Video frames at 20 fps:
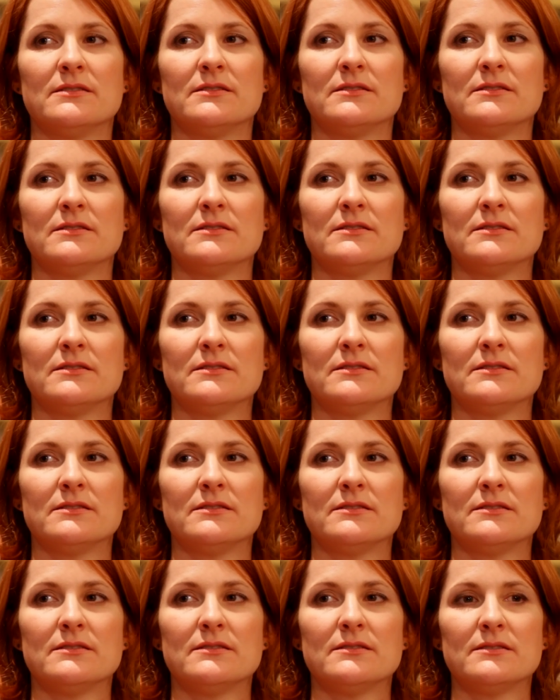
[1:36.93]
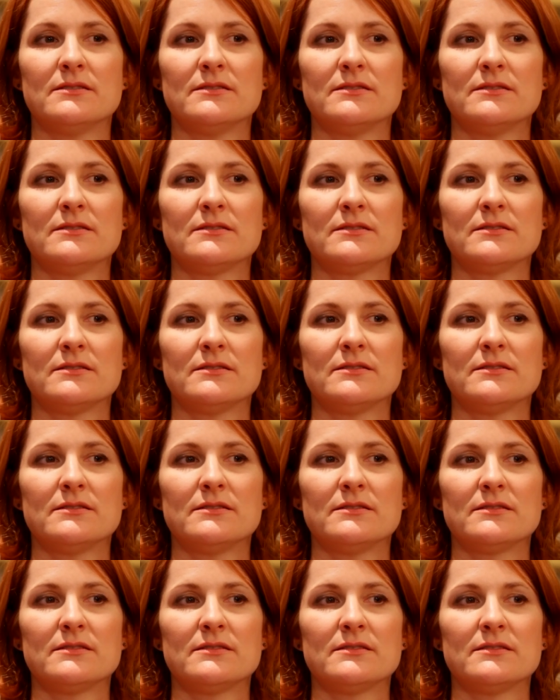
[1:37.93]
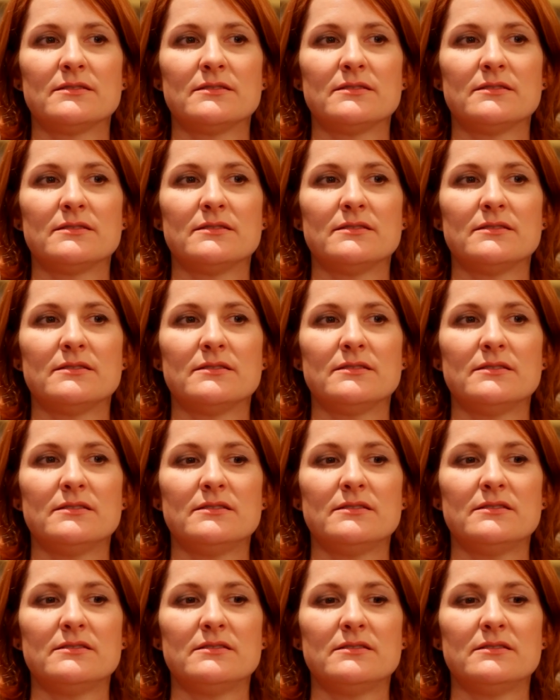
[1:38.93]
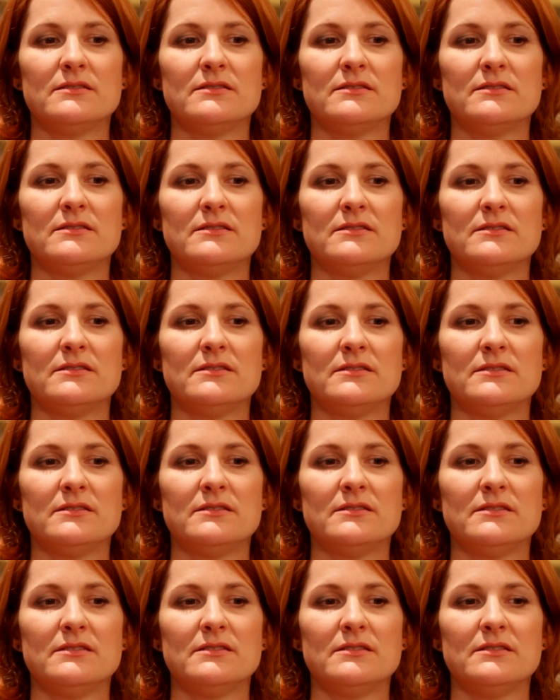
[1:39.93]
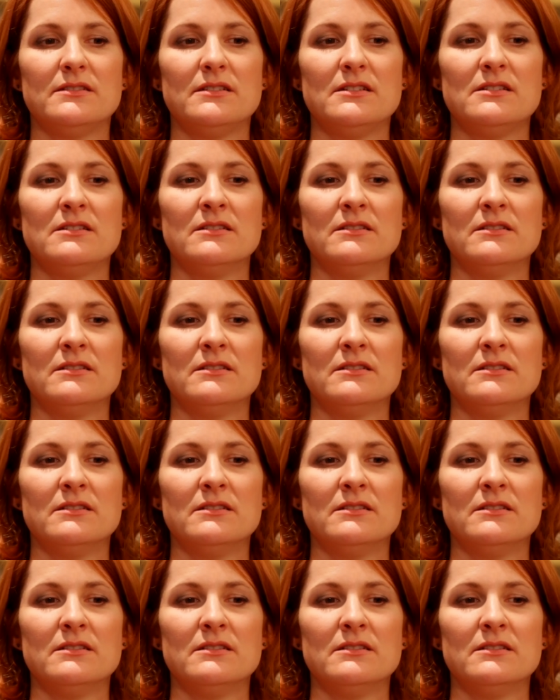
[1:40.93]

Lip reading: Nothing is said.